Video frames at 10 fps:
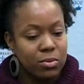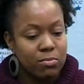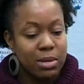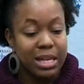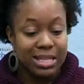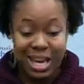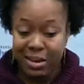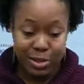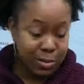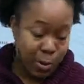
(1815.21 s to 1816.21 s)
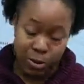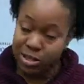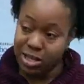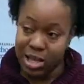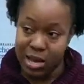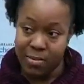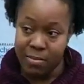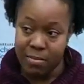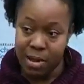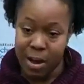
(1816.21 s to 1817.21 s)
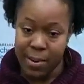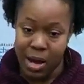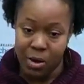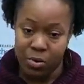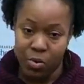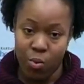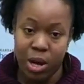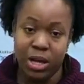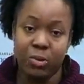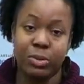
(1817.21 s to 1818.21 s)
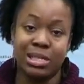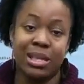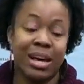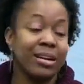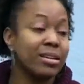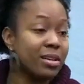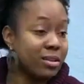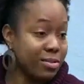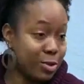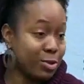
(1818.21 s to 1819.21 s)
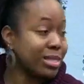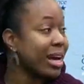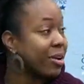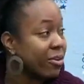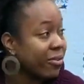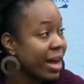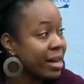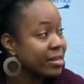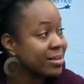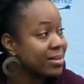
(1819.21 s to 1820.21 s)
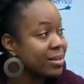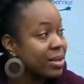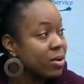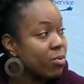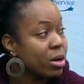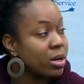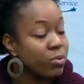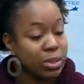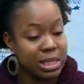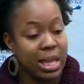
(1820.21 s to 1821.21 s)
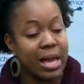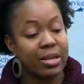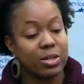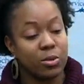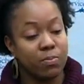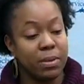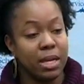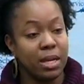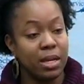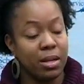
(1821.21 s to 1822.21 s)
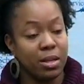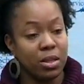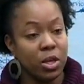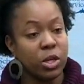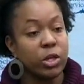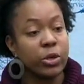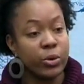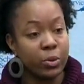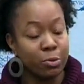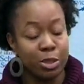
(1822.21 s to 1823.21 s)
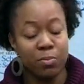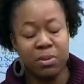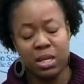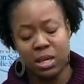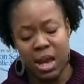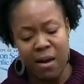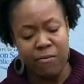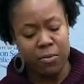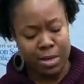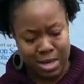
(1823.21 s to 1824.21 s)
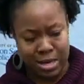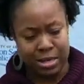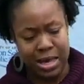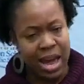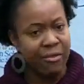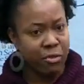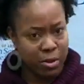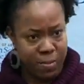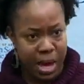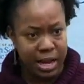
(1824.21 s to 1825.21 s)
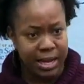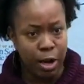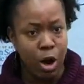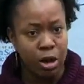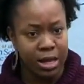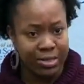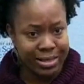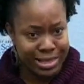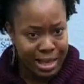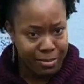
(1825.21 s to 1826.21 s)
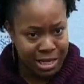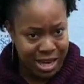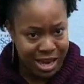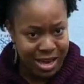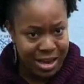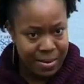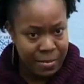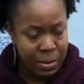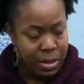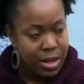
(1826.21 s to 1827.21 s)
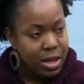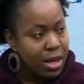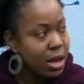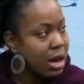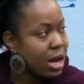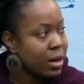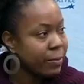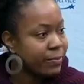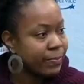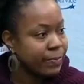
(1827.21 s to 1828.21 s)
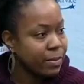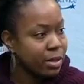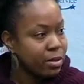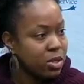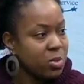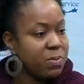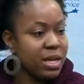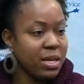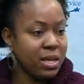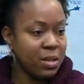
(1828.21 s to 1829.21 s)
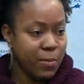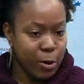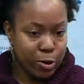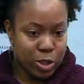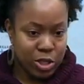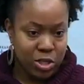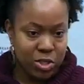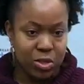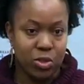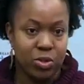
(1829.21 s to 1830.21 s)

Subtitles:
many times spoke to them about what it was like to sacrifice, what it was like to be the glue, to be everything to everybody all at the same time, to be the person